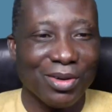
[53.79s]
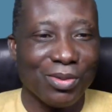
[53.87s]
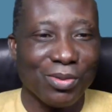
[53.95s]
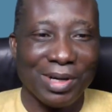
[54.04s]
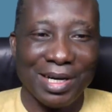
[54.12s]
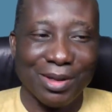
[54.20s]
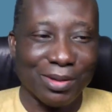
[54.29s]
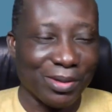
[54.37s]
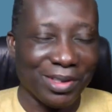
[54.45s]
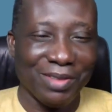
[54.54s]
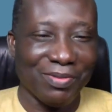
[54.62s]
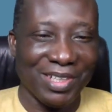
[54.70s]
Wow,
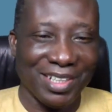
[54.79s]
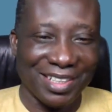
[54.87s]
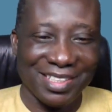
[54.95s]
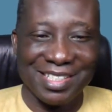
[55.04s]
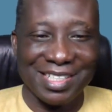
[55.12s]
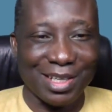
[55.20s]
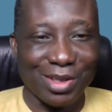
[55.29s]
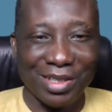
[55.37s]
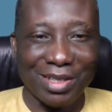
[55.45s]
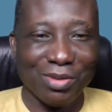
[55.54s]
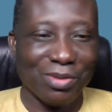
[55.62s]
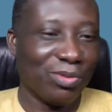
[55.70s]
good evening. This is
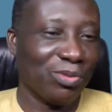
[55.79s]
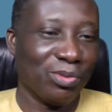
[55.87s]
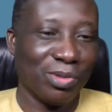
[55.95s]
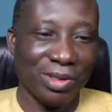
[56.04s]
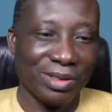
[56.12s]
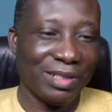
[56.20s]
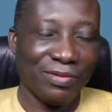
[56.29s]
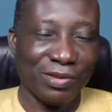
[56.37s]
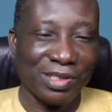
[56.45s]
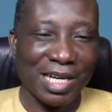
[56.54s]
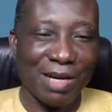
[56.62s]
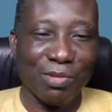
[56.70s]
another wonderful
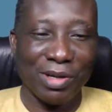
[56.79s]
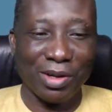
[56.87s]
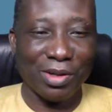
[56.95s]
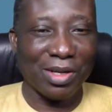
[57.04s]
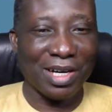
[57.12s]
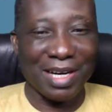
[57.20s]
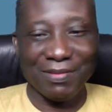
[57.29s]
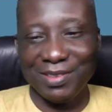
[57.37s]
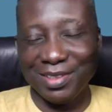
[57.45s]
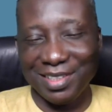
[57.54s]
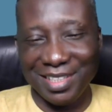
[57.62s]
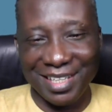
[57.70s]
time we're going to have
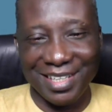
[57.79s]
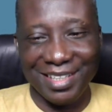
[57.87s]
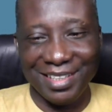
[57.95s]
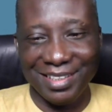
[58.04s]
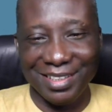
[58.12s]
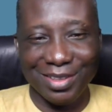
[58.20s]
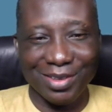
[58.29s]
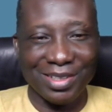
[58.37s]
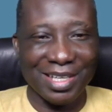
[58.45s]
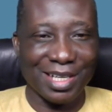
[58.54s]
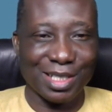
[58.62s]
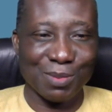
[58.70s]
today on
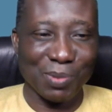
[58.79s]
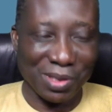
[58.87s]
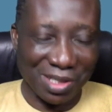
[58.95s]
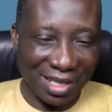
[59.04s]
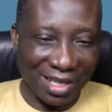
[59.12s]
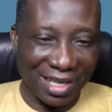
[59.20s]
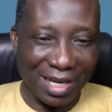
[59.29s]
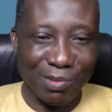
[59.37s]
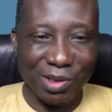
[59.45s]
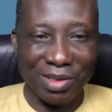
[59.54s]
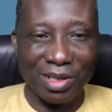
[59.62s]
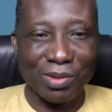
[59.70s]
Exposé. I'm
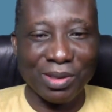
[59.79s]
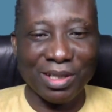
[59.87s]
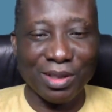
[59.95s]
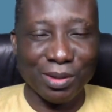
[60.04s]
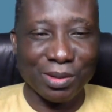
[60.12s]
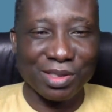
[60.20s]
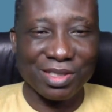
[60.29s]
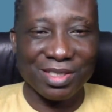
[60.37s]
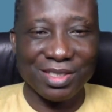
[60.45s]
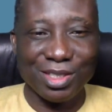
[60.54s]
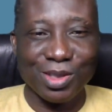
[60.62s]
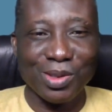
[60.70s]
your regular host,
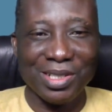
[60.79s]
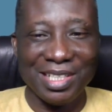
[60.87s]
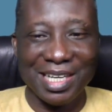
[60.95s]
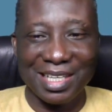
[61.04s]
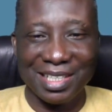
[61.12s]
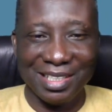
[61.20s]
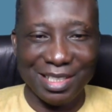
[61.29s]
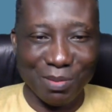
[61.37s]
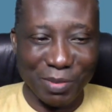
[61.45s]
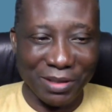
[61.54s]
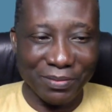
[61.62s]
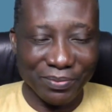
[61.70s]
Tony
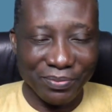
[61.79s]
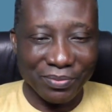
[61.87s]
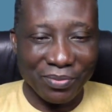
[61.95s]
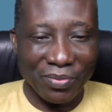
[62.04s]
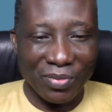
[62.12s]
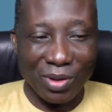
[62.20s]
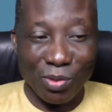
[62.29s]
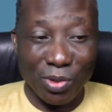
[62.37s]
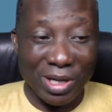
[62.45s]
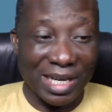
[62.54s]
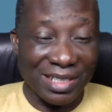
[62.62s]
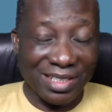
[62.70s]
Akinyemi.
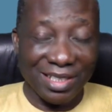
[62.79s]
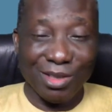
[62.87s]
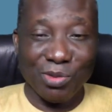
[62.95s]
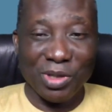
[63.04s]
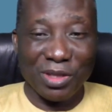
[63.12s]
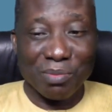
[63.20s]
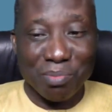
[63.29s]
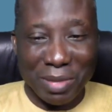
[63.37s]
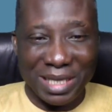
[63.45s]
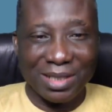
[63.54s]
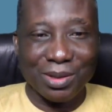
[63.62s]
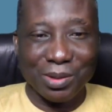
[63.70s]
We are dealing with medical